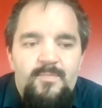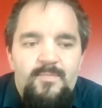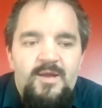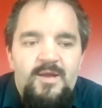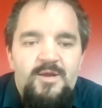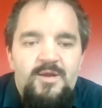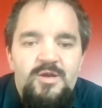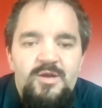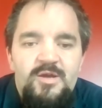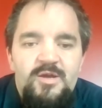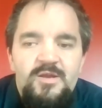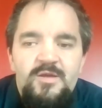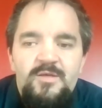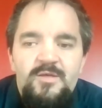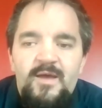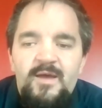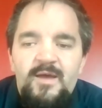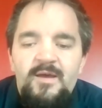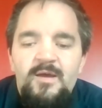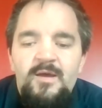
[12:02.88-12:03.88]
make sure you can do
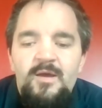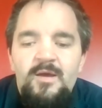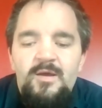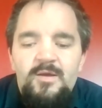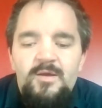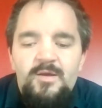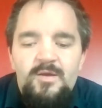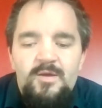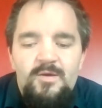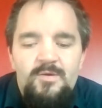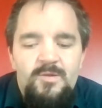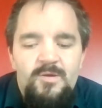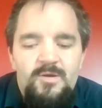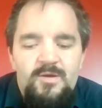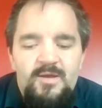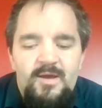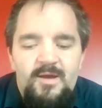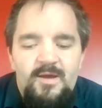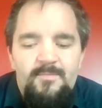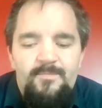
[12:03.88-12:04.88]
that. Go
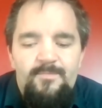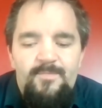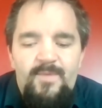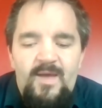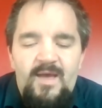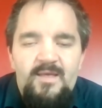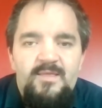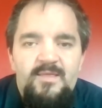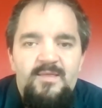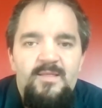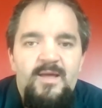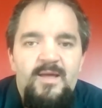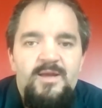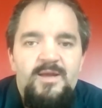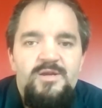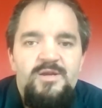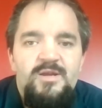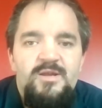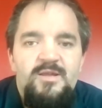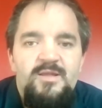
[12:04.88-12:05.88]
look up past
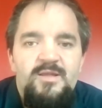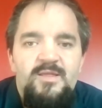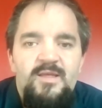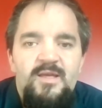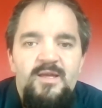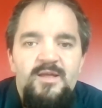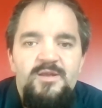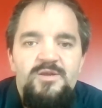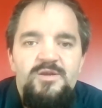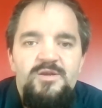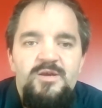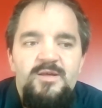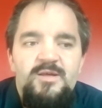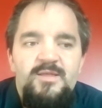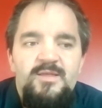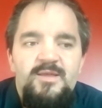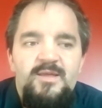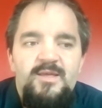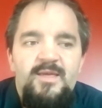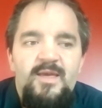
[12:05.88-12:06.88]
elections and
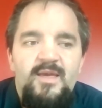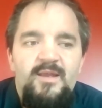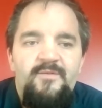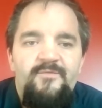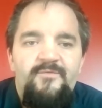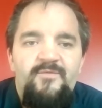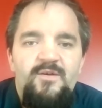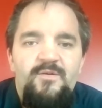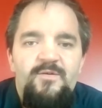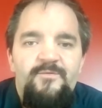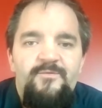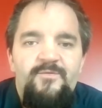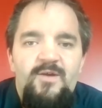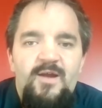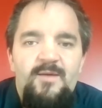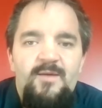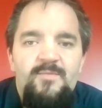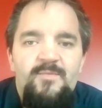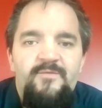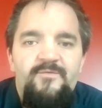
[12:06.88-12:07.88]
just get a feel for
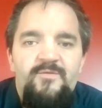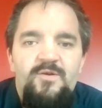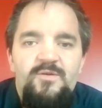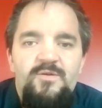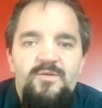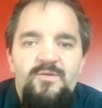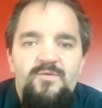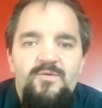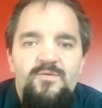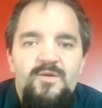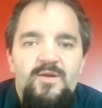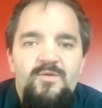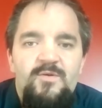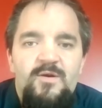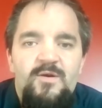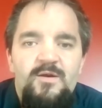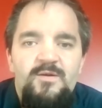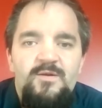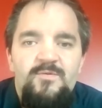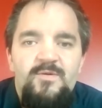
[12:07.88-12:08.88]
how many votes were
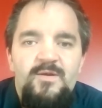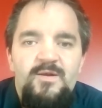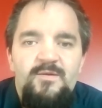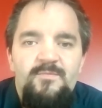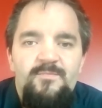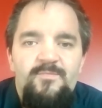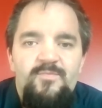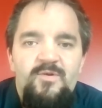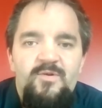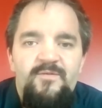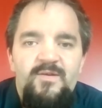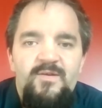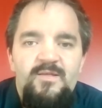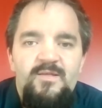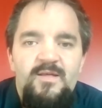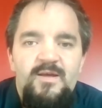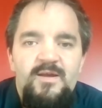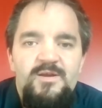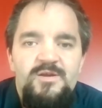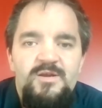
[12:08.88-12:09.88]
required to win at previous
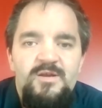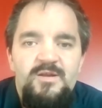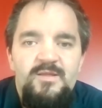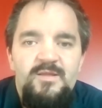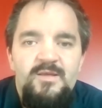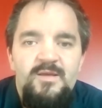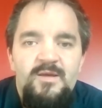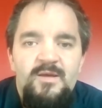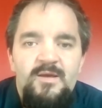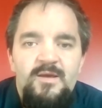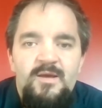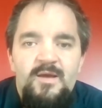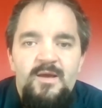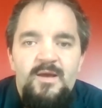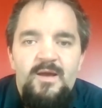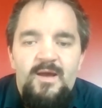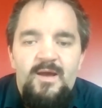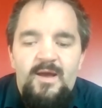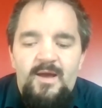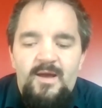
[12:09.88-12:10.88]
elections.
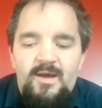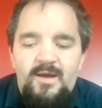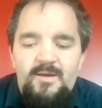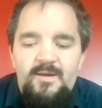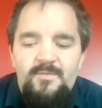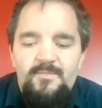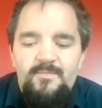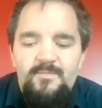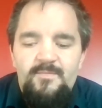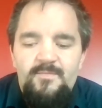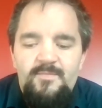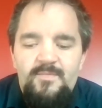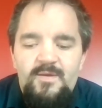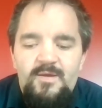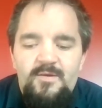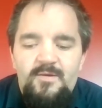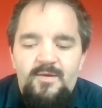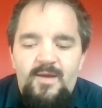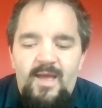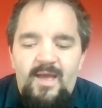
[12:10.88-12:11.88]

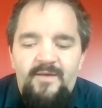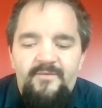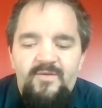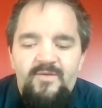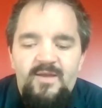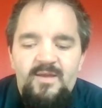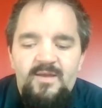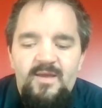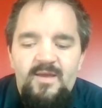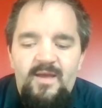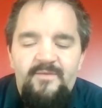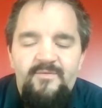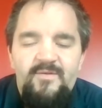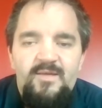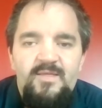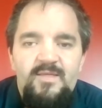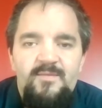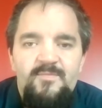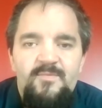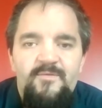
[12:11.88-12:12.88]

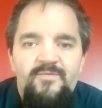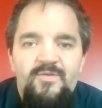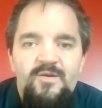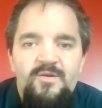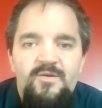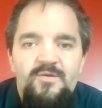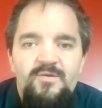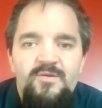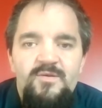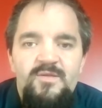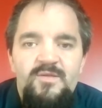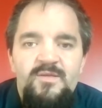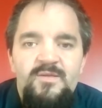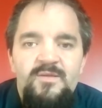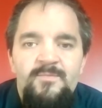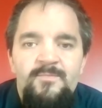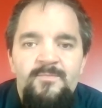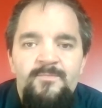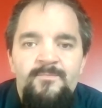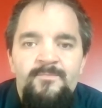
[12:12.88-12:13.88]
Having some of
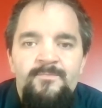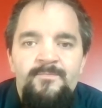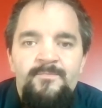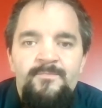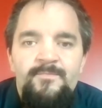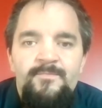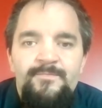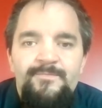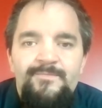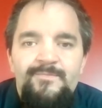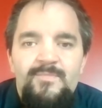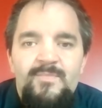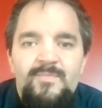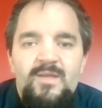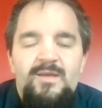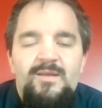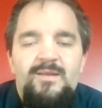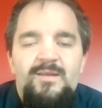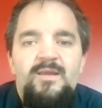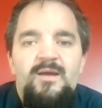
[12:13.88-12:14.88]
those
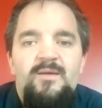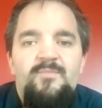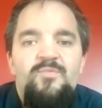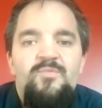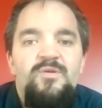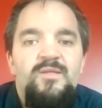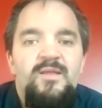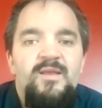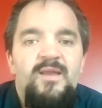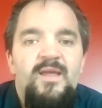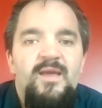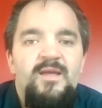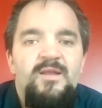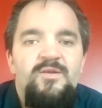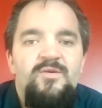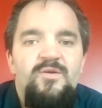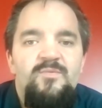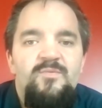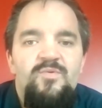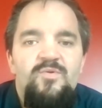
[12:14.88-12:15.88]
numbers in
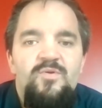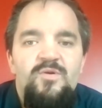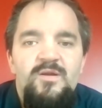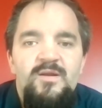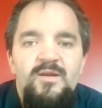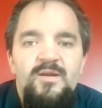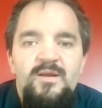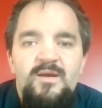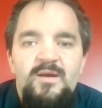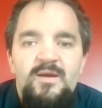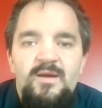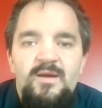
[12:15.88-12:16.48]
hand are important.